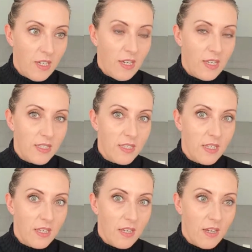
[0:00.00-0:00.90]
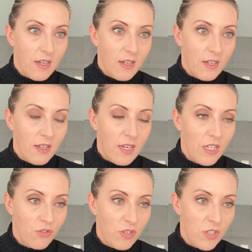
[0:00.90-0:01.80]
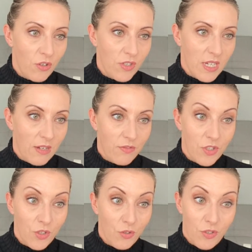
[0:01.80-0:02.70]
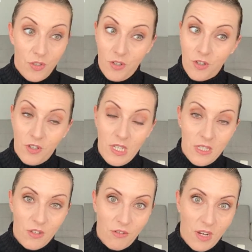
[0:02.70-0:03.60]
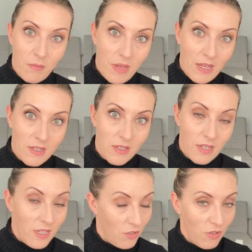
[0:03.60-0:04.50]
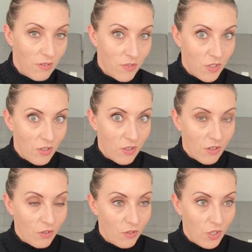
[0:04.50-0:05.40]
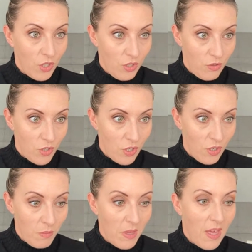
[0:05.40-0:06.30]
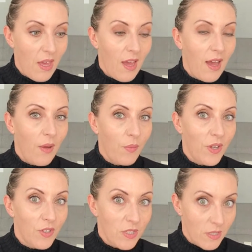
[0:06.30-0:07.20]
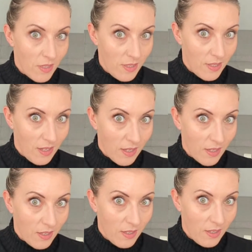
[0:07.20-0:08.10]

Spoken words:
It's history.after.dark on Instagram and History After Dark on YouTube. And we are discussing